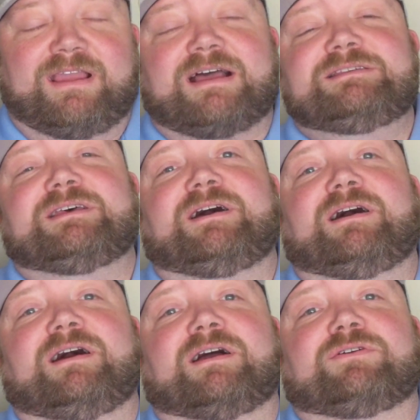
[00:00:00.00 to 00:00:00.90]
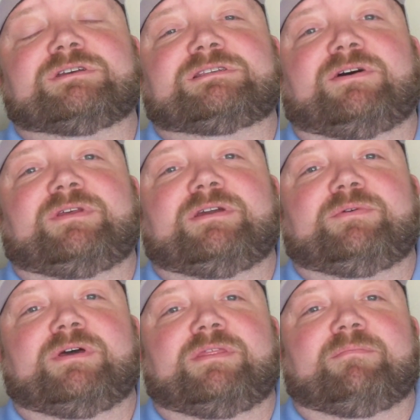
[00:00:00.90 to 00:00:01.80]
Hey guys, Chris Sloan
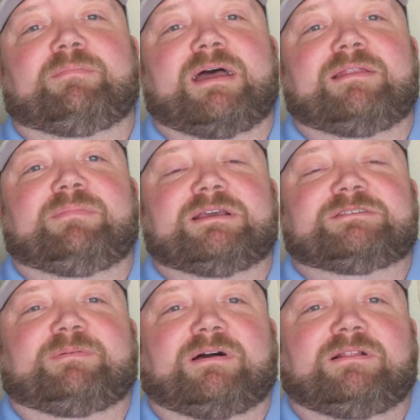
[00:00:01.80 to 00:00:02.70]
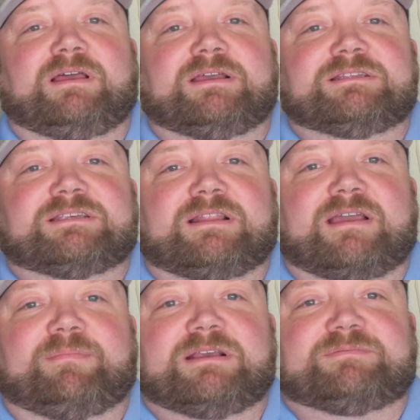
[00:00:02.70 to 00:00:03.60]
here with Bad Baseball and
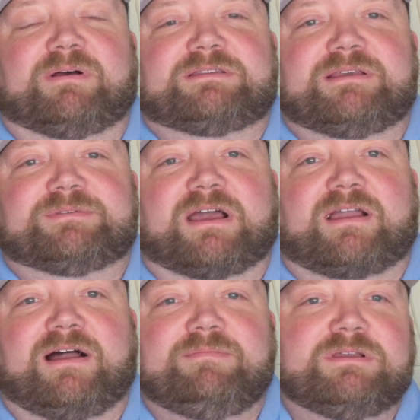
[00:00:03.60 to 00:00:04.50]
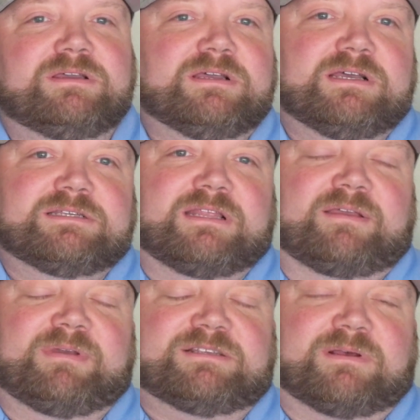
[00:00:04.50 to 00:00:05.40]
SelectBaseballTeams.com.
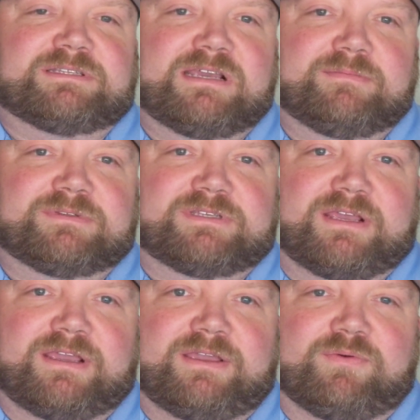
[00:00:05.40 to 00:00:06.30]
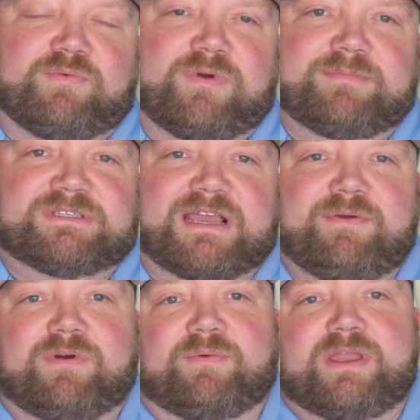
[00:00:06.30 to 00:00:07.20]
Select Baseball Teams is a
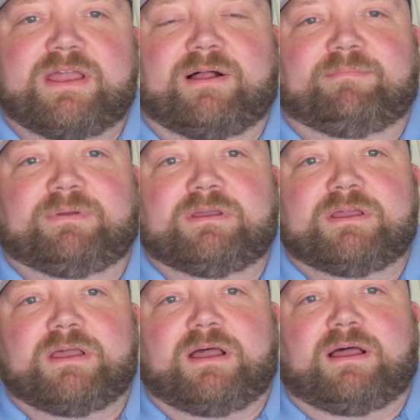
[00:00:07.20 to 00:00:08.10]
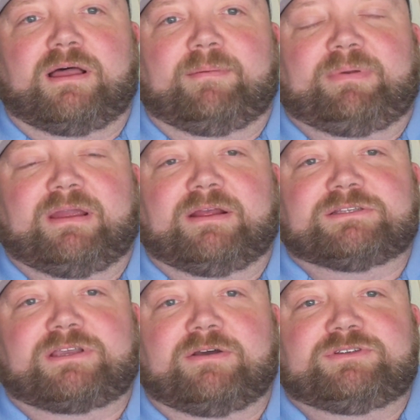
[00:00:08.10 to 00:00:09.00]
website where we help
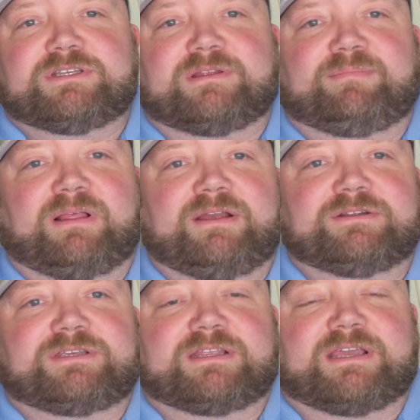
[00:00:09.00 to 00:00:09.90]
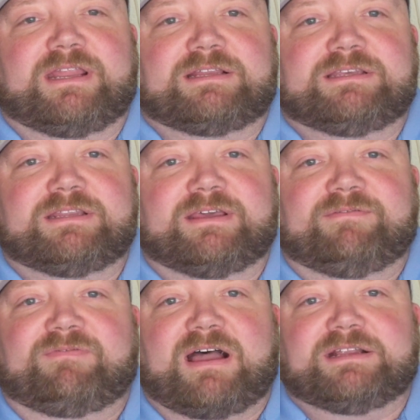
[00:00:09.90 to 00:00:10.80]
parents, coaches, and players get connected
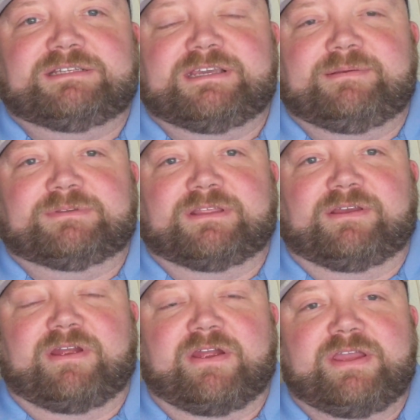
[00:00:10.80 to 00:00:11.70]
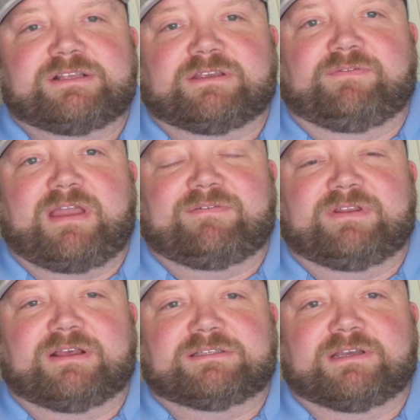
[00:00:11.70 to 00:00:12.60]
and find teams in their area. So if you
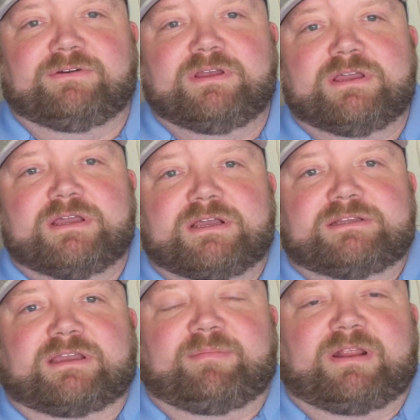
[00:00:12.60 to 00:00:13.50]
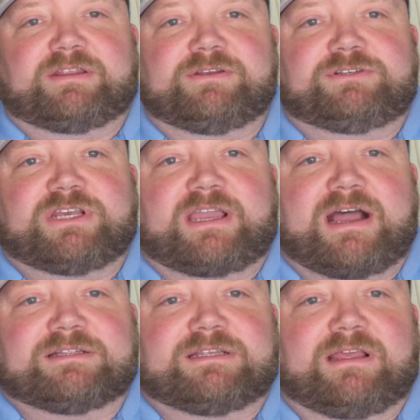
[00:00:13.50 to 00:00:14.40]
haven't done so, take a minute to check
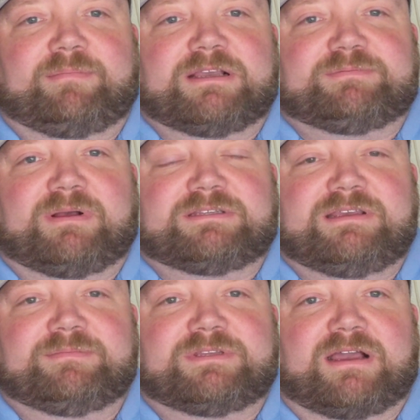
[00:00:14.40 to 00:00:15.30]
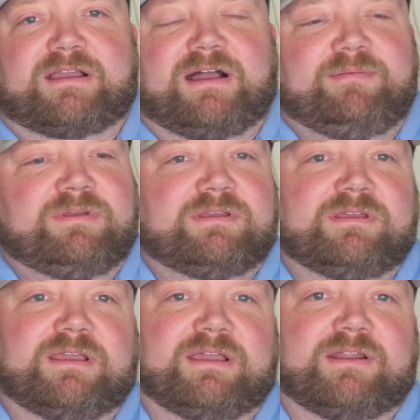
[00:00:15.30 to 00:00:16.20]
out SelectBaseballTeams.com,
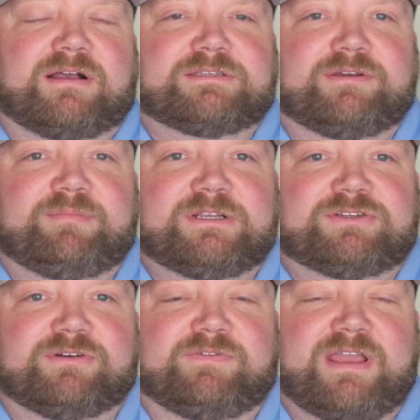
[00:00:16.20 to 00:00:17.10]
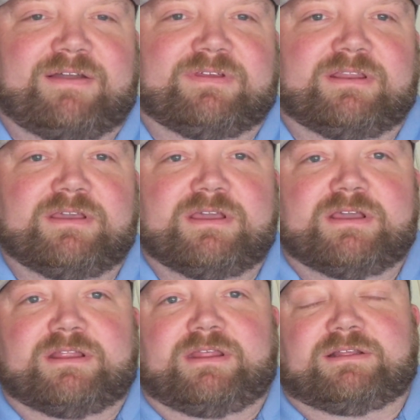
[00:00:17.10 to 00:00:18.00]
and also be sure, if you haven't
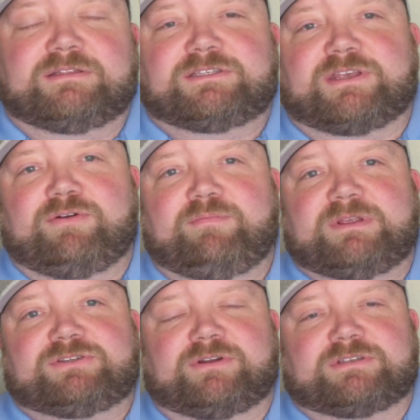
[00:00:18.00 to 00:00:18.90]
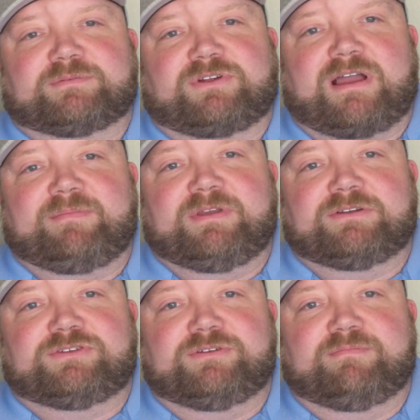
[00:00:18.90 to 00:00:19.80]
done so, be sure to subscribe
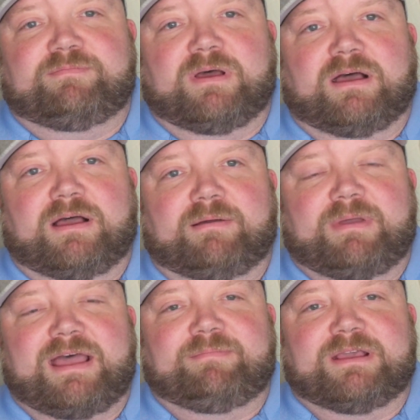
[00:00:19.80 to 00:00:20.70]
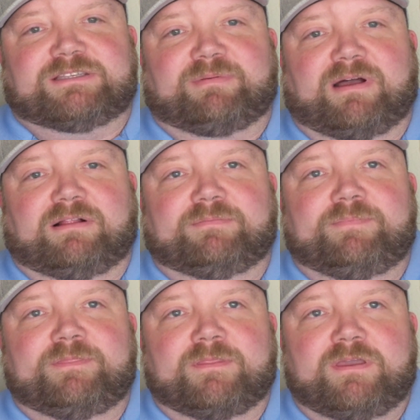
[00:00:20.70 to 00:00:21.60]
here to Bad Baseball.